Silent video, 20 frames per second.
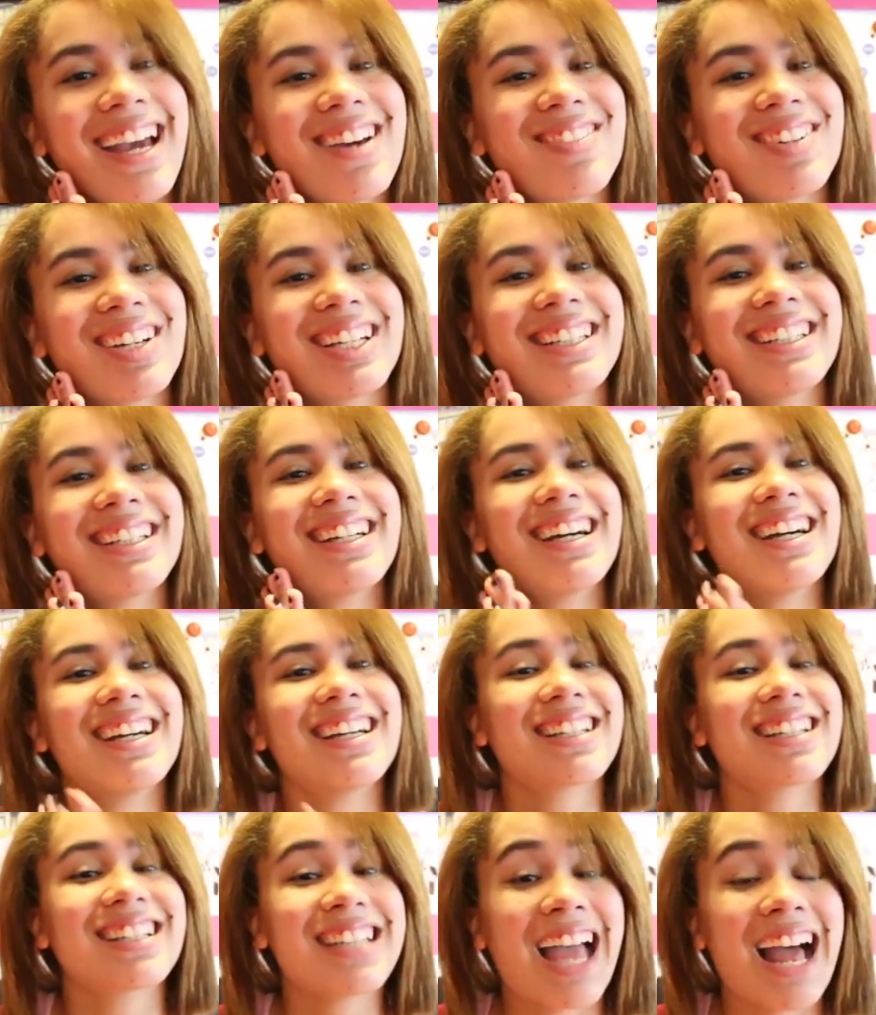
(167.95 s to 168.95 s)
But
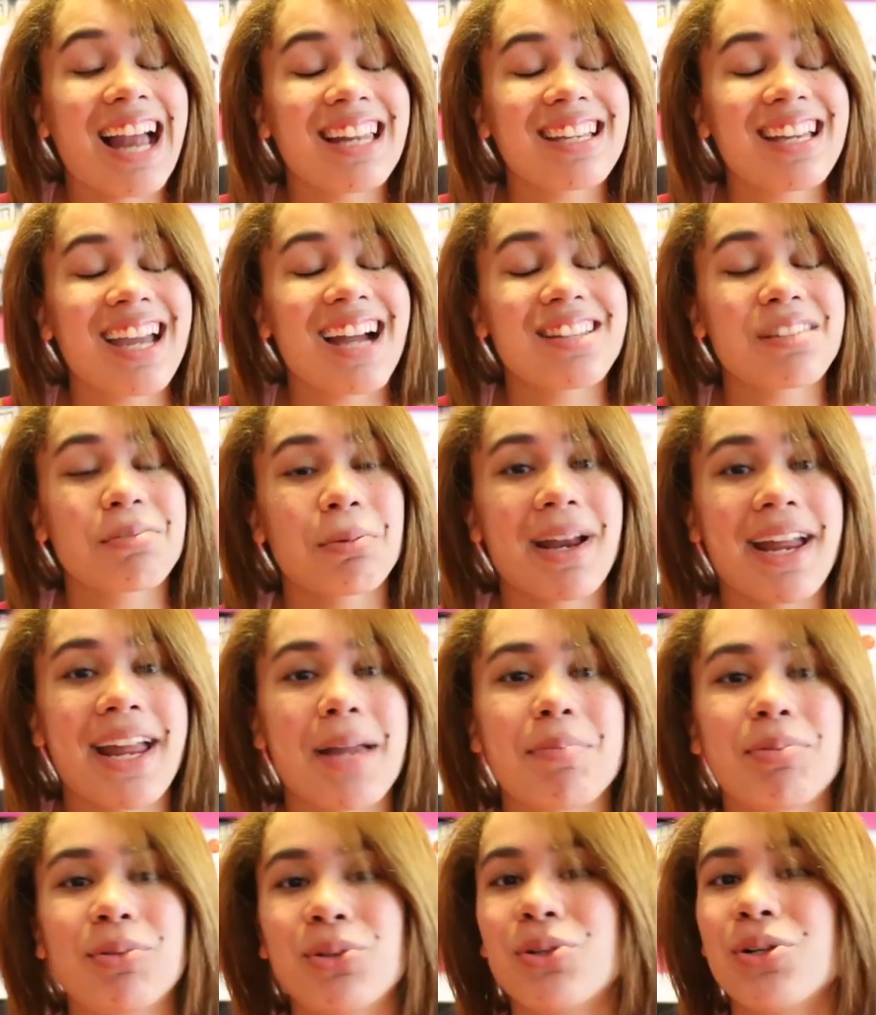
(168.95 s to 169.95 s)
Alley Cats were
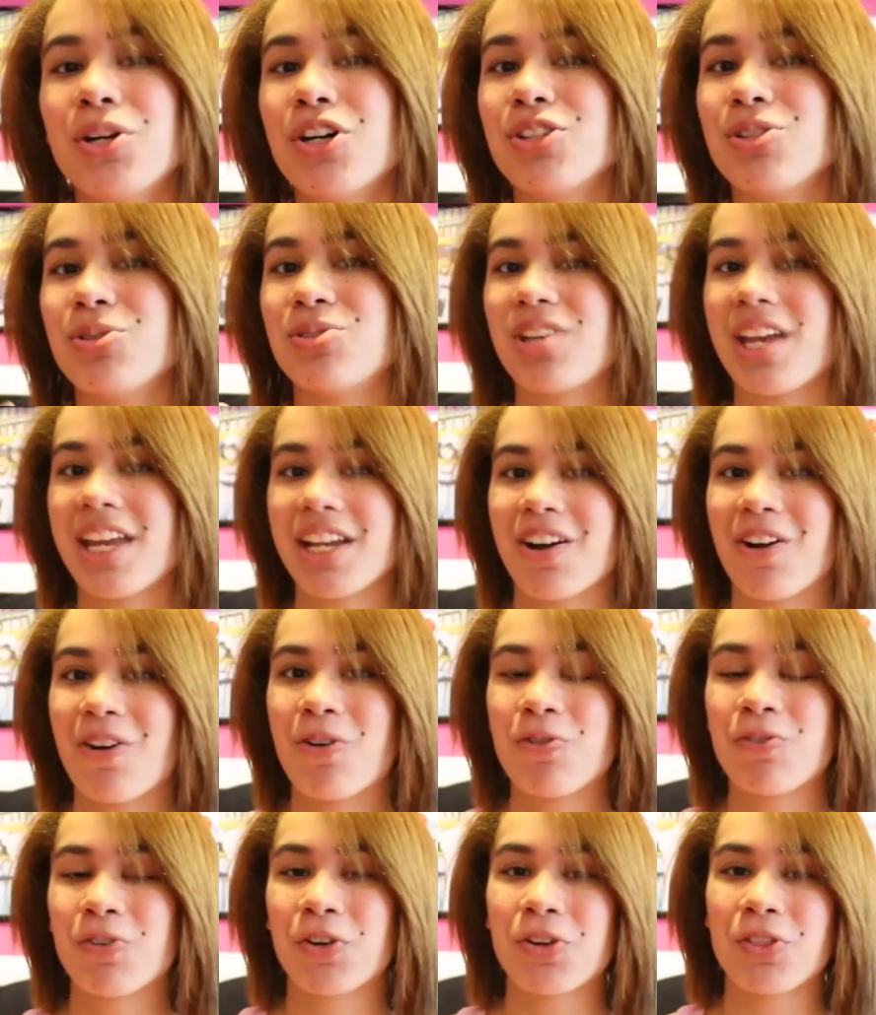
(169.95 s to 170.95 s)
able to take
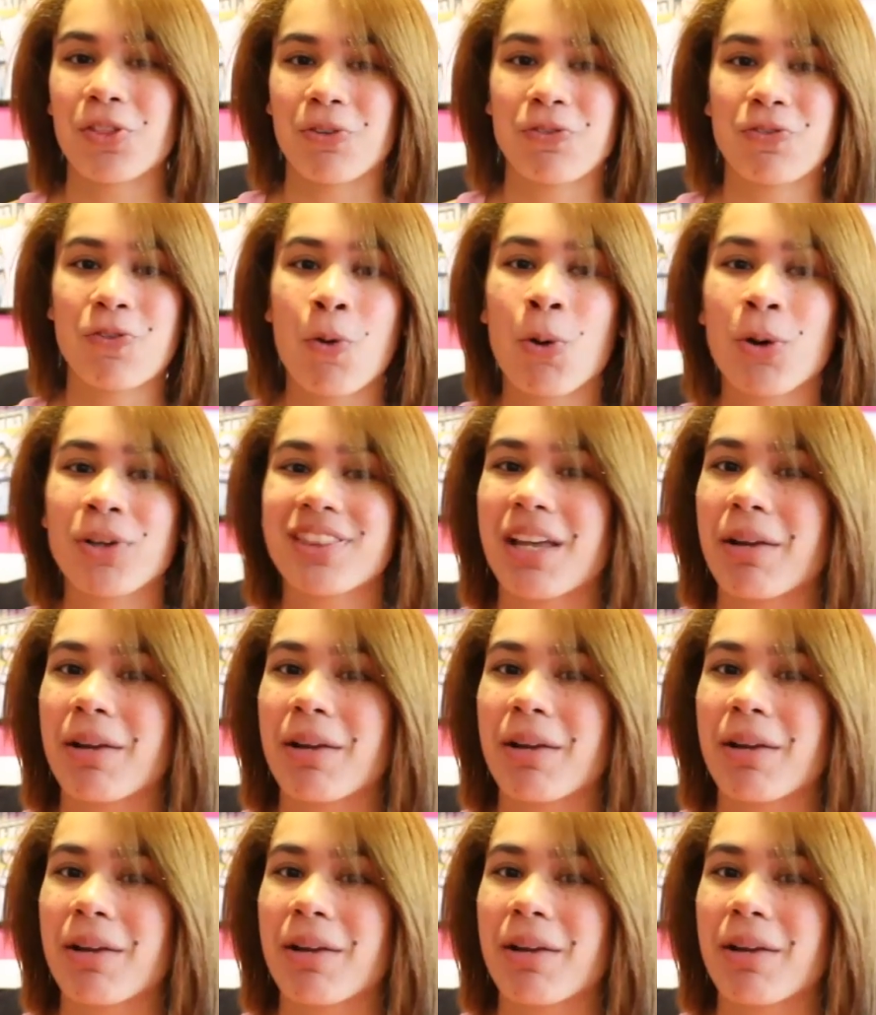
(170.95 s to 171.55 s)
over the fort.